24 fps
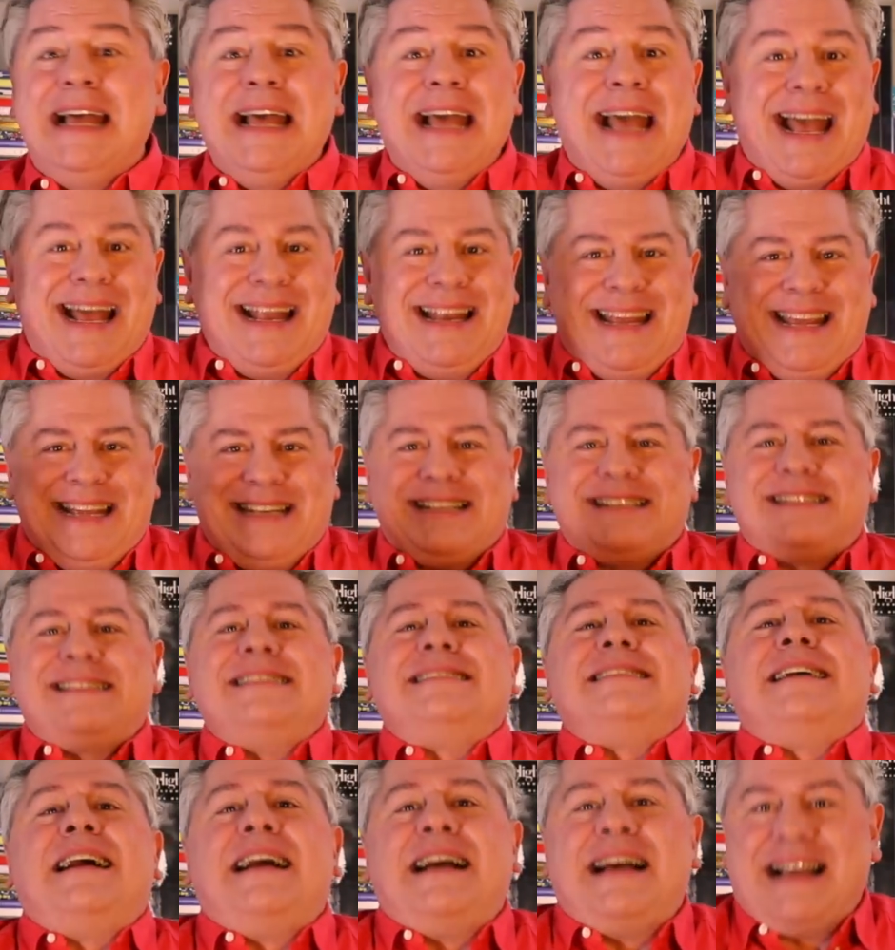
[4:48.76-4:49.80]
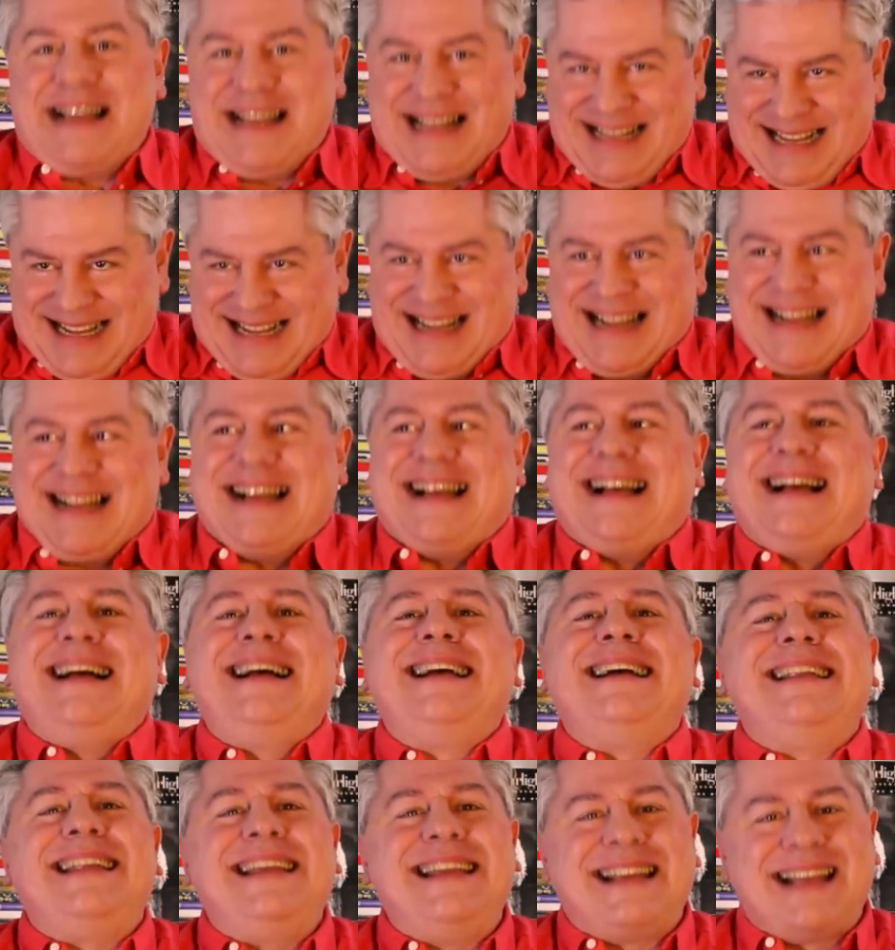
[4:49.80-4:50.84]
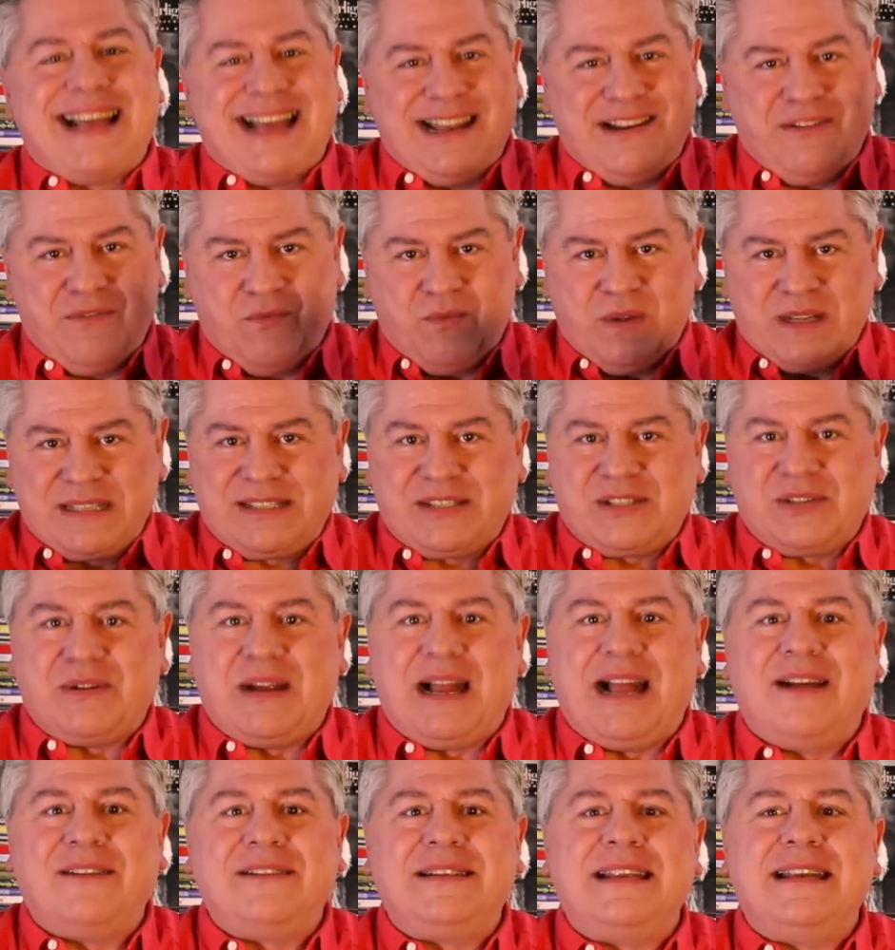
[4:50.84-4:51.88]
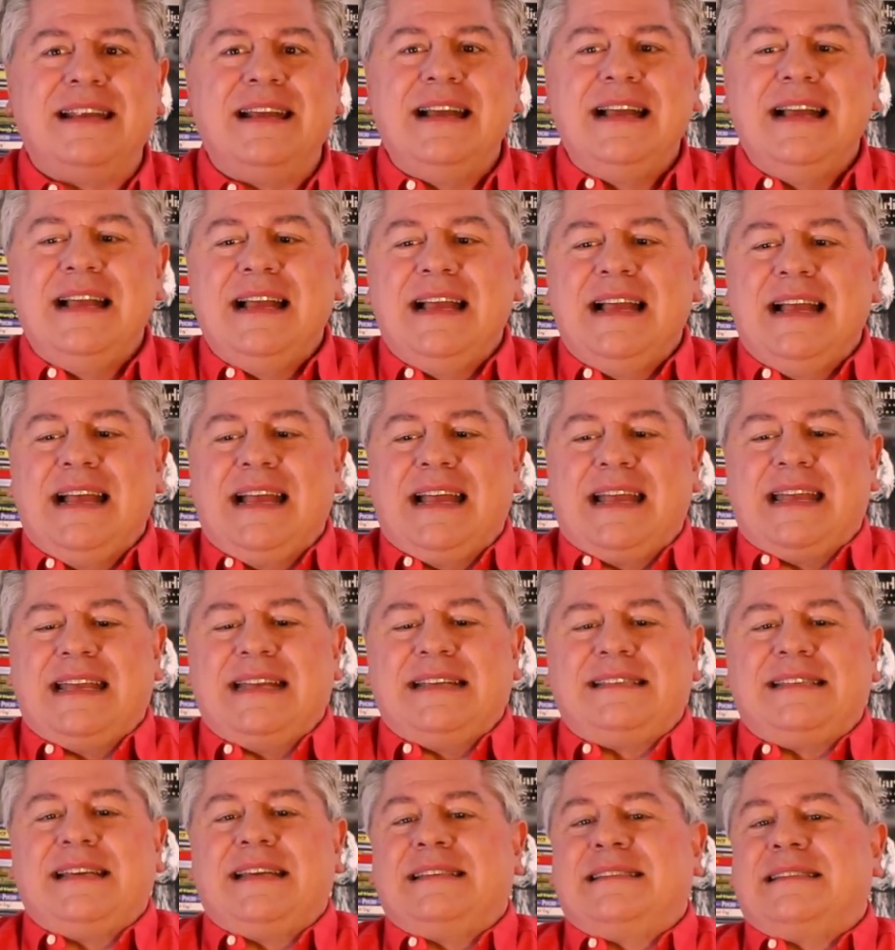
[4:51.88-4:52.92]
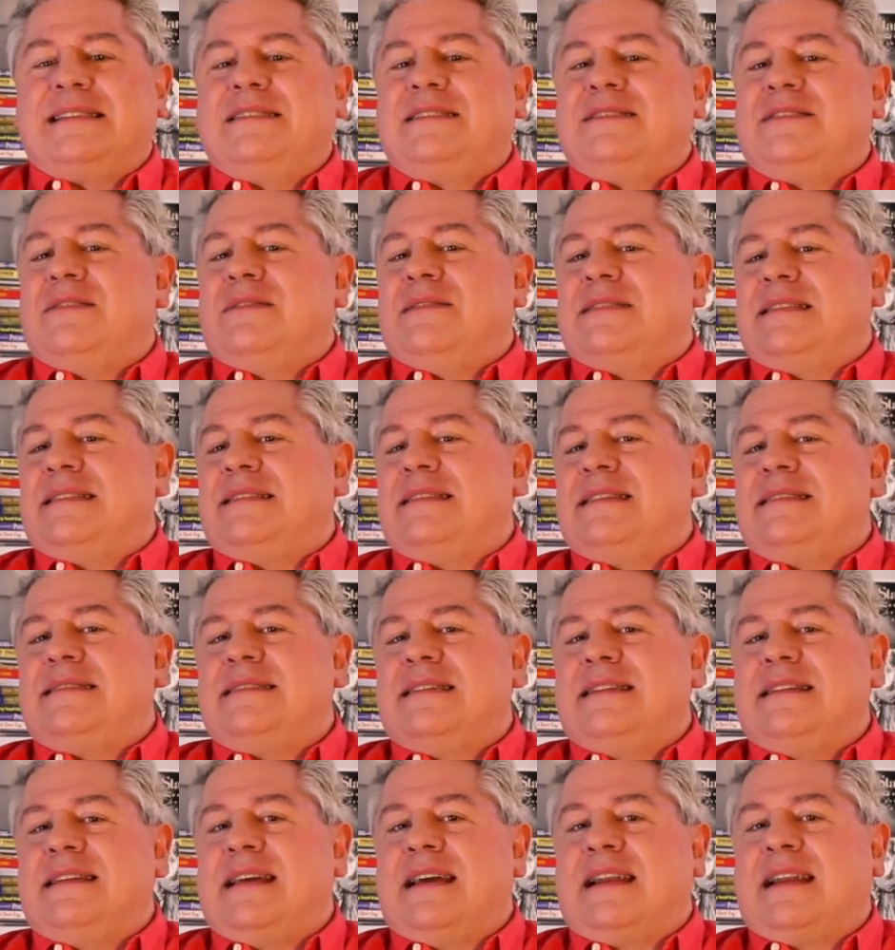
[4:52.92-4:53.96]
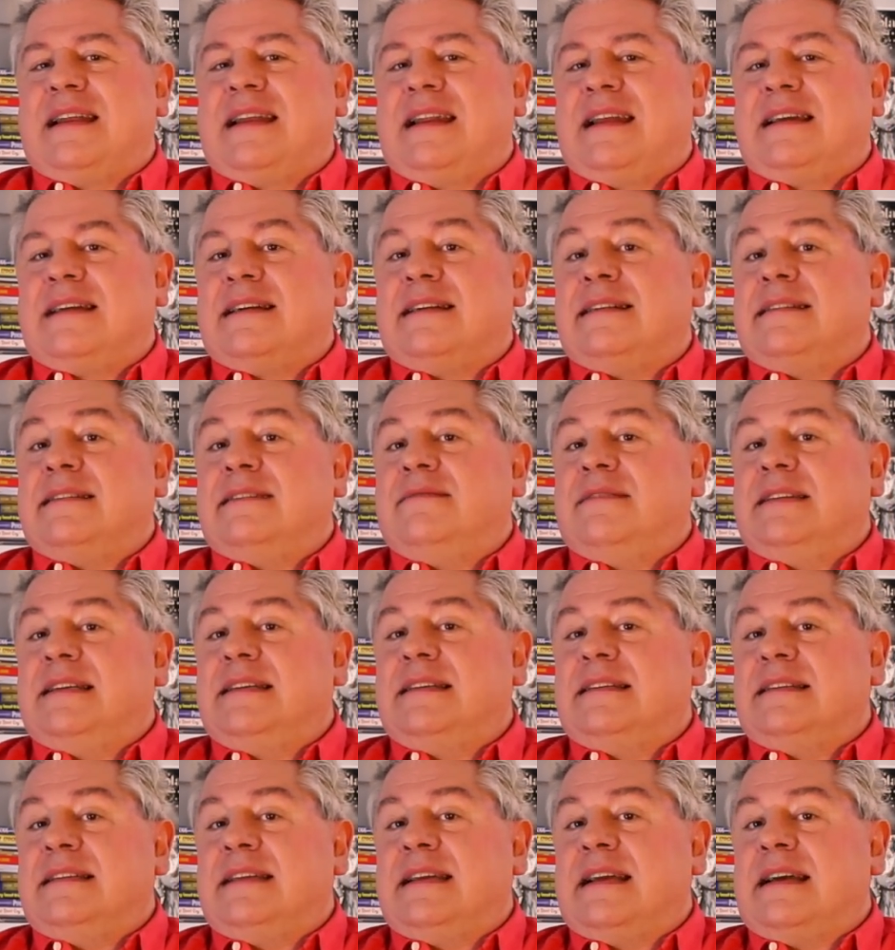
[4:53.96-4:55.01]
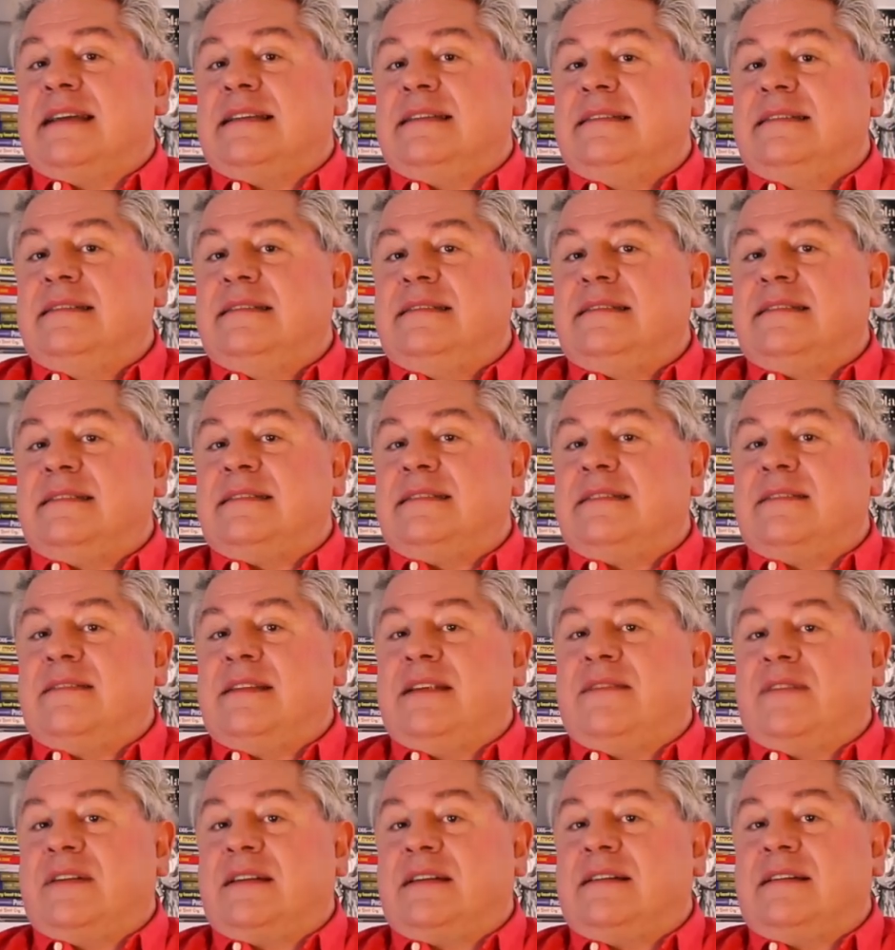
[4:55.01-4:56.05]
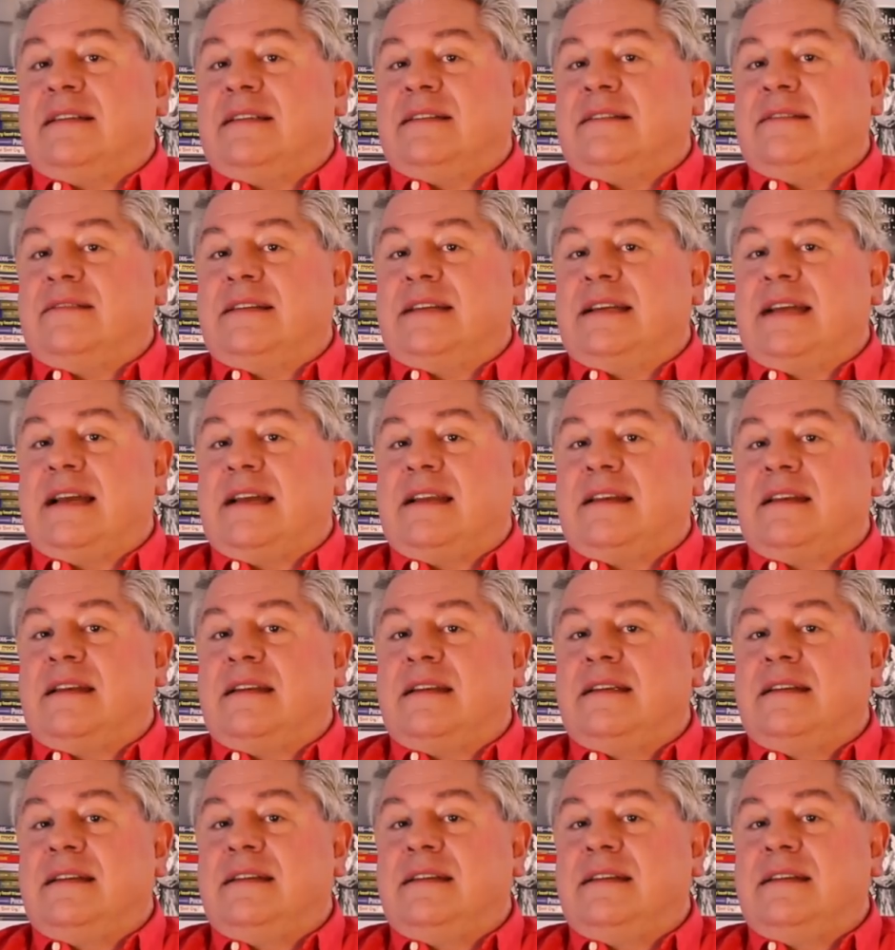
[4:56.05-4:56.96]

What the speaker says: And he just says, and he kind of whisks her out and he says to his assistant, get any car that we can get. Just don't ever call her again.